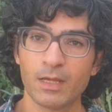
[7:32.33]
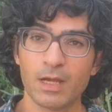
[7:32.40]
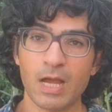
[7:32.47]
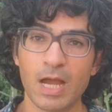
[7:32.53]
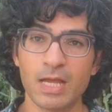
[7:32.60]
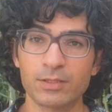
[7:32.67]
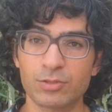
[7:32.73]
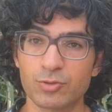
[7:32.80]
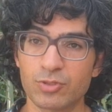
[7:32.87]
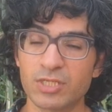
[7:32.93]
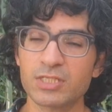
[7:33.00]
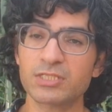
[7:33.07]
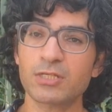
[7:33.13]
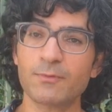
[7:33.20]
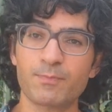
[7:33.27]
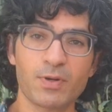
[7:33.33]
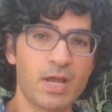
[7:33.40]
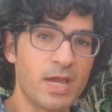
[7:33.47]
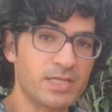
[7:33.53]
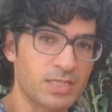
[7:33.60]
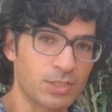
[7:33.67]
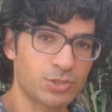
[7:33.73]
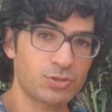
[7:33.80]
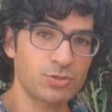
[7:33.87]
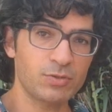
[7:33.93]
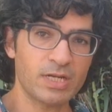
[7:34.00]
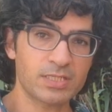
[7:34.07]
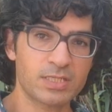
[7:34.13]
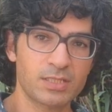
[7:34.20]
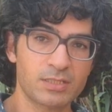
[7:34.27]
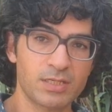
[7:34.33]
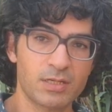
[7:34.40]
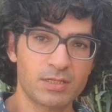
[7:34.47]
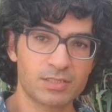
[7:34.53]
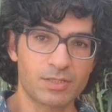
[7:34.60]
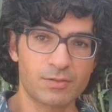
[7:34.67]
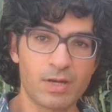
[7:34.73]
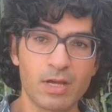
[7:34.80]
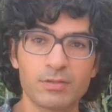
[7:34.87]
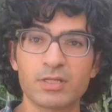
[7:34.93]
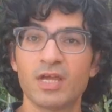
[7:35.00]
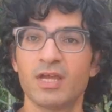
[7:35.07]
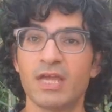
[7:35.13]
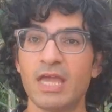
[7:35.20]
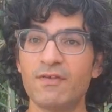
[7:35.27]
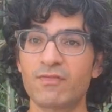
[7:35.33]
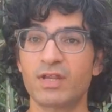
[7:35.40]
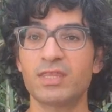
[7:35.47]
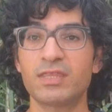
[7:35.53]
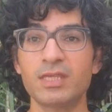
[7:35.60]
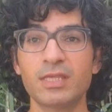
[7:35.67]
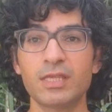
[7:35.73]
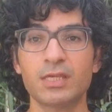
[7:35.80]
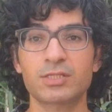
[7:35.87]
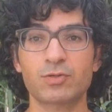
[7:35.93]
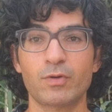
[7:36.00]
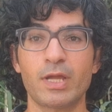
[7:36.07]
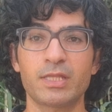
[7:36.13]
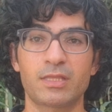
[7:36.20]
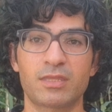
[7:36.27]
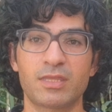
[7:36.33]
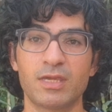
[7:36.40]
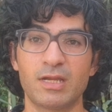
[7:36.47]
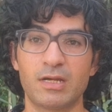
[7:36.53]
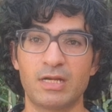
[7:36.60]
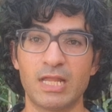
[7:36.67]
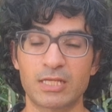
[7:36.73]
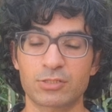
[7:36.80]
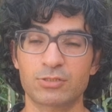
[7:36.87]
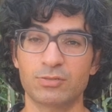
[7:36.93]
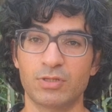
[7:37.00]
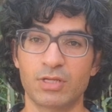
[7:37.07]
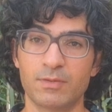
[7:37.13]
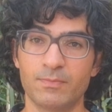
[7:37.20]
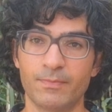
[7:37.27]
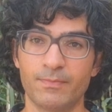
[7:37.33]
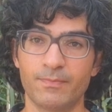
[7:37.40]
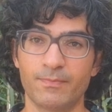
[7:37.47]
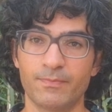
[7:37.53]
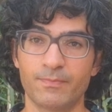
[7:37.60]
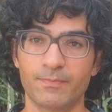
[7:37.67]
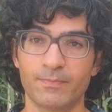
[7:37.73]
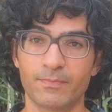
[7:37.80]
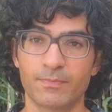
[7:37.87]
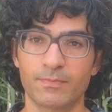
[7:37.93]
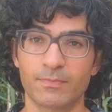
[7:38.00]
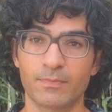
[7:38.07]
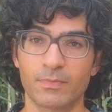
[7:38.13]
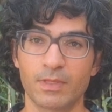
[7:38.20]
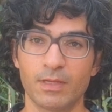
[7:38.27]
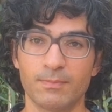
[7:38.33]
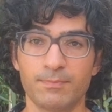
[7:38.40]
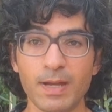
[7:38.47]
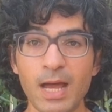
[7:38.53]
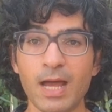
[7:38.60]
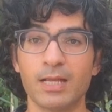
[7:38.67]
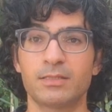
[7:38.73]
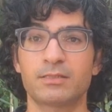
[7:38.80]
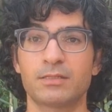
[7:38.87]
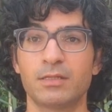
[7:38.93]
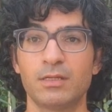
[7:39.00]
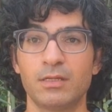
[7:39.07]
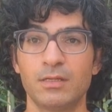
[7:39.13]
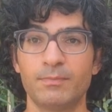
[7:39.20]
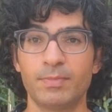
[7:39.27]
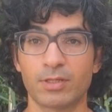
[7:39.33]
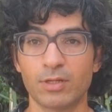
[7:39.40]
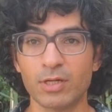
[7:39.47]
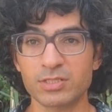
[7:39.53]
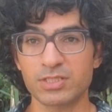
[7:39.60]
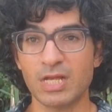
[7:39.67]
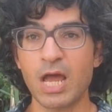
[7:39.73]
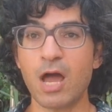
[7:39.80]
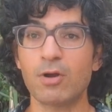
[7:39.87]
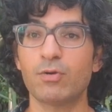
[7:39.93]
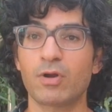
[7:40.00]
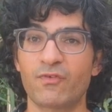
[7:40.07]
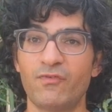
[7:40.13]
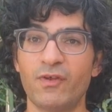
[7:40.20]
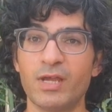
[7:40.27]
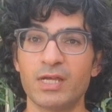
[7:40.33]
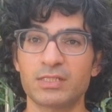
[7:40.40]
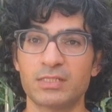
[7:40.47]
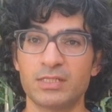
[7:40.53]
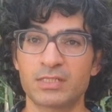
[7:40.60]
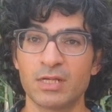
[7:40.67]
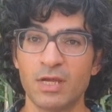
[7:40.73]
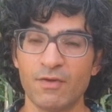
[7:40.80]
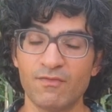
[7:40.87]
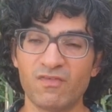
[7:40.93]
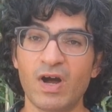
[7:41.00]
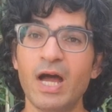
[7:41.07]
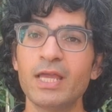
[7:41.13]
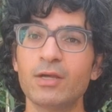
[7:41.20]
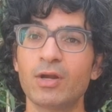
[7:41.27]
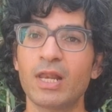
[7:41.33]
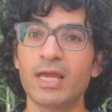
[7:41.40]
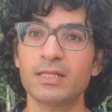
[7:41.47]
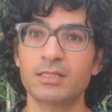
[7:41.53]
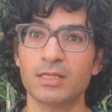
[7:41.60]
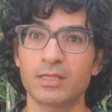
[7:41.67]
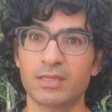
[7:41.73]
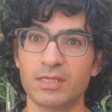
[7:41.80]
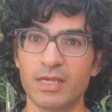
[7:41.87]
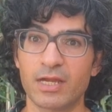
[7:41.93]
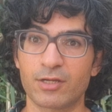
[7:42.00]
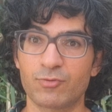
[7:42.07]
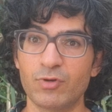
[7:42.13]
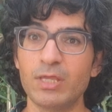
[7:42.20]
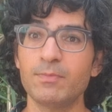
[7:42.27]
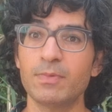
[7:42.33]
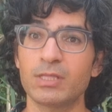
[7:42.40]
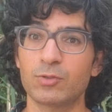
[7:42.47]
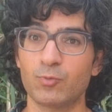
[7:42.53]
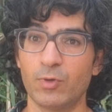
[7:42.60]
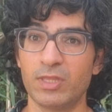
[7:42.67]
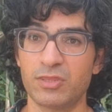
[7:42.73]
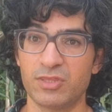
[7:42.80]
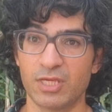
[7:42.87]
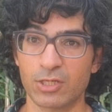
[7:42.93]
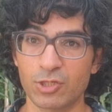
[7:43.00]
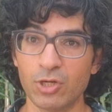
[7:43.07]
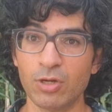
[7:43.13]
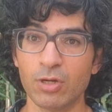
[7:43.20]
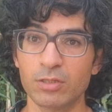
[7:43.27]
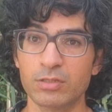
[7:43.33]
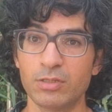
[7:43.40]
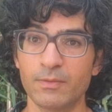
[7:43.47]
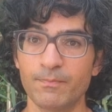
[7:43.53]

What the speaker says: And to his surprise, as soon as he turns around, Eurydice is right there next to him. But because now Orpheus is violating the agreement with the god,